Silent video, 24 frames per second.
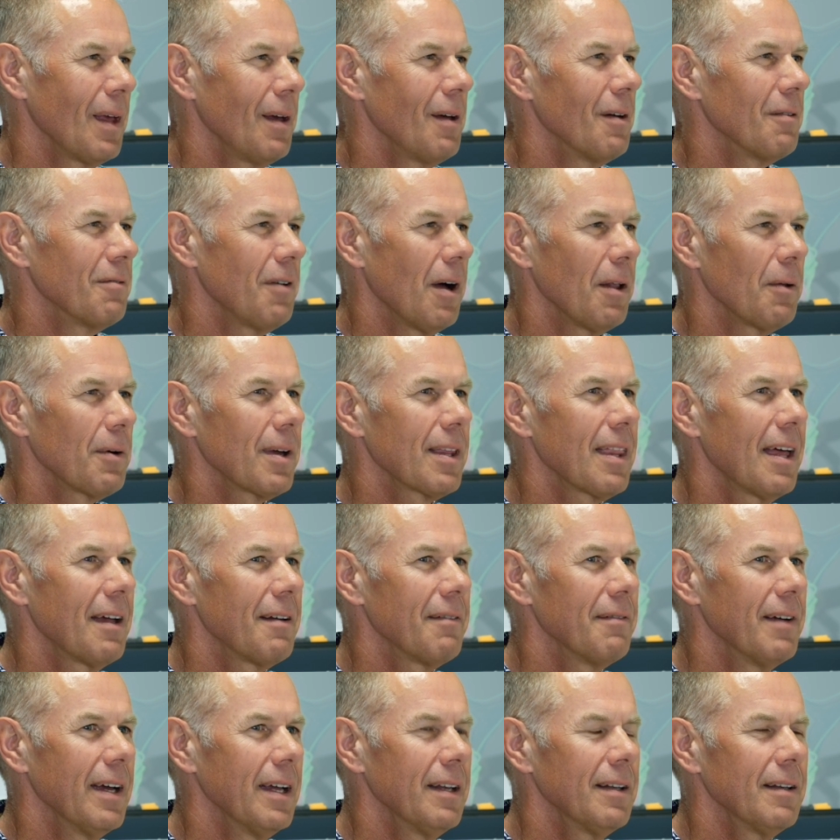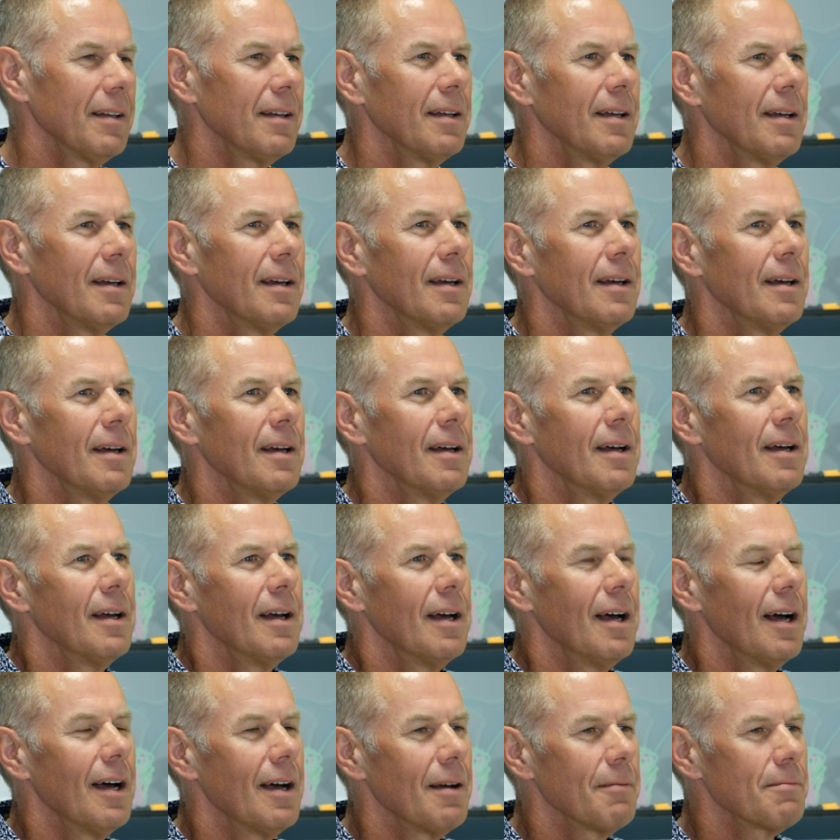following that event.
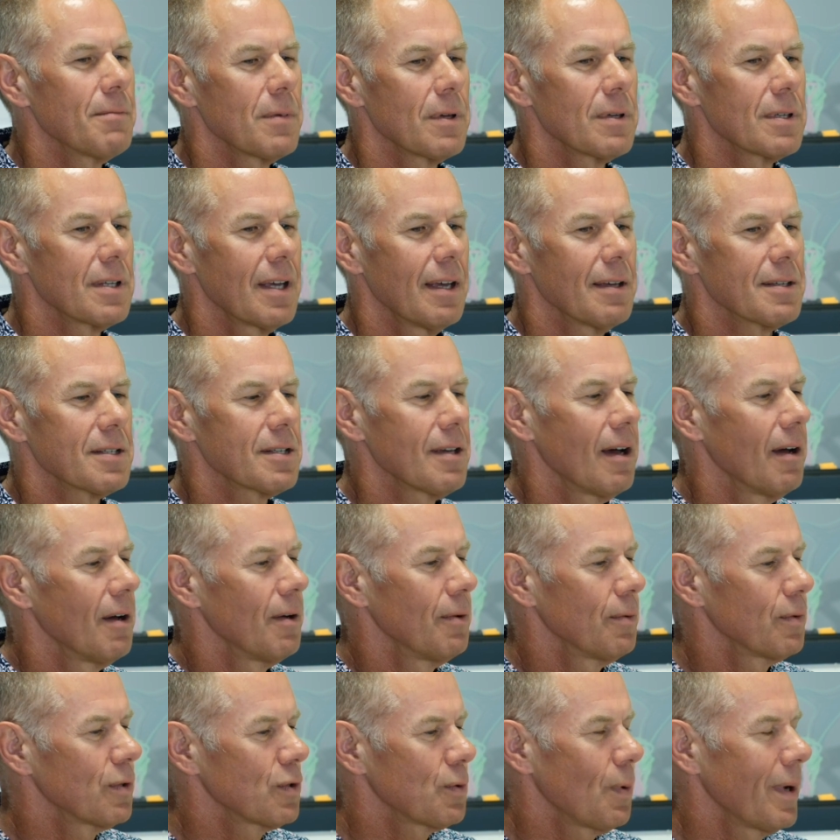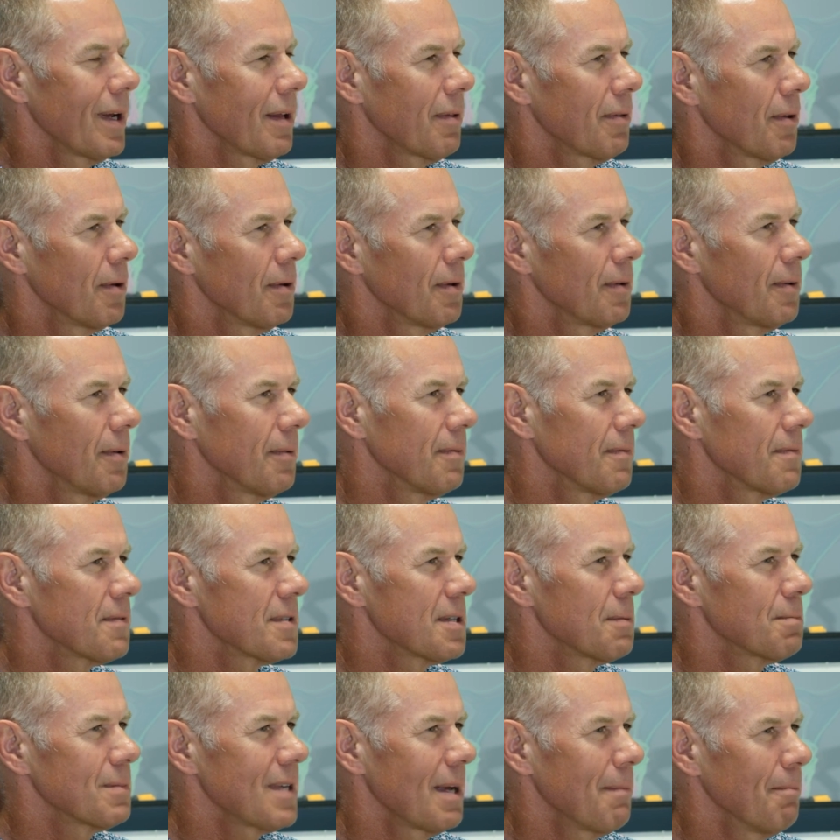So 23rd of
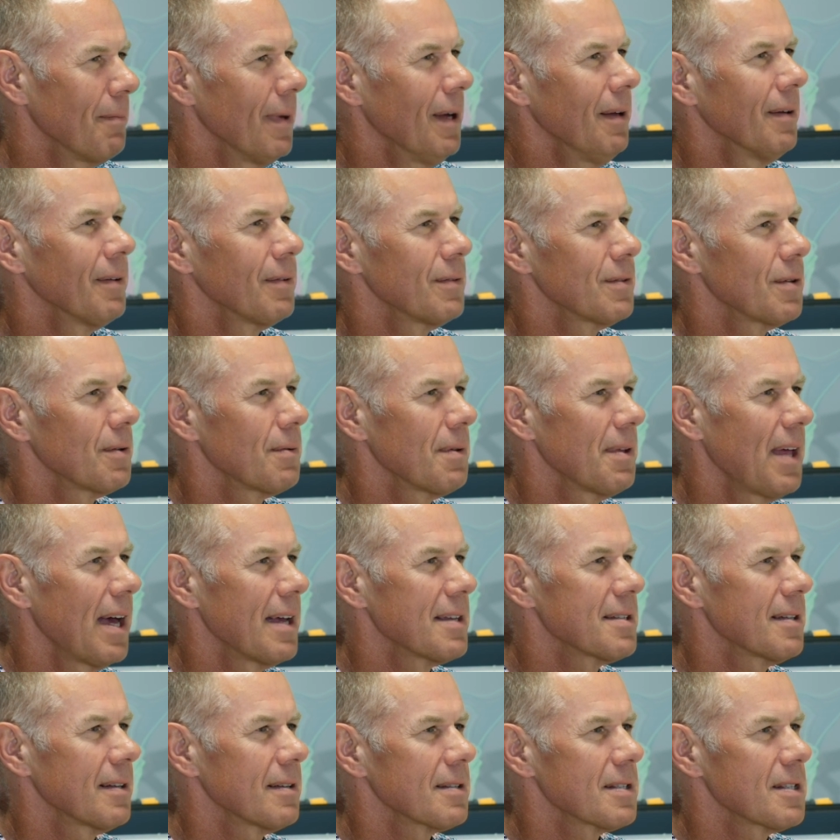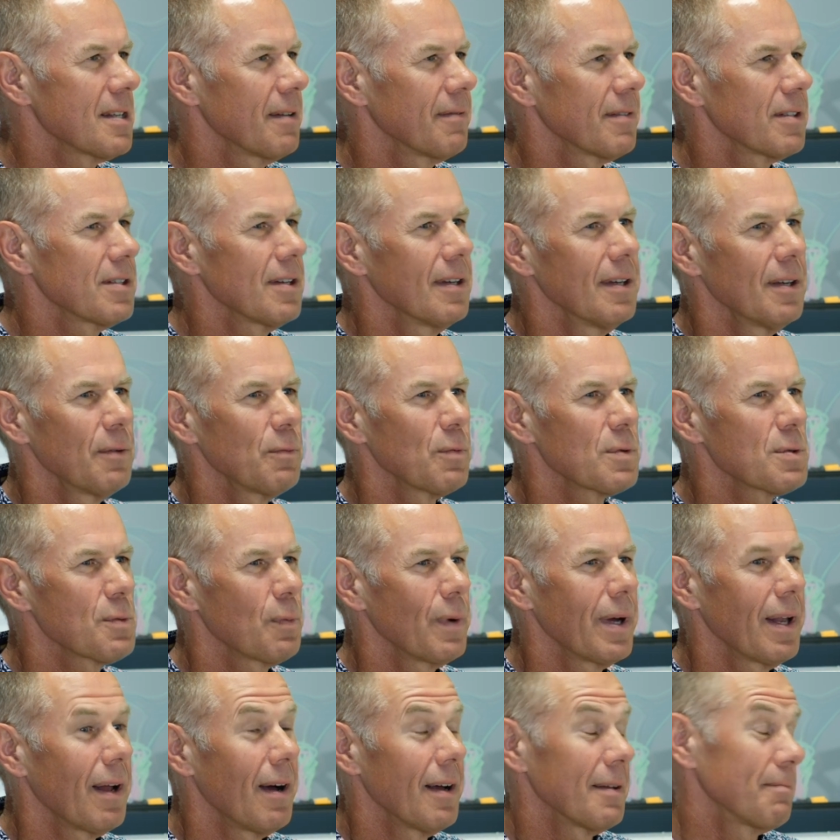September 2017 was
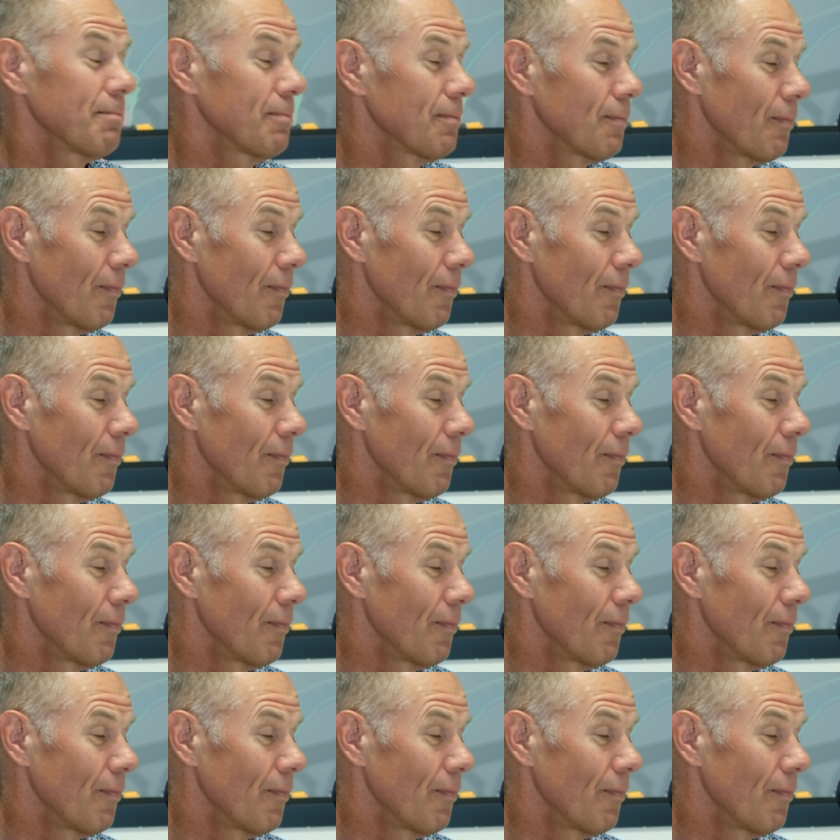when I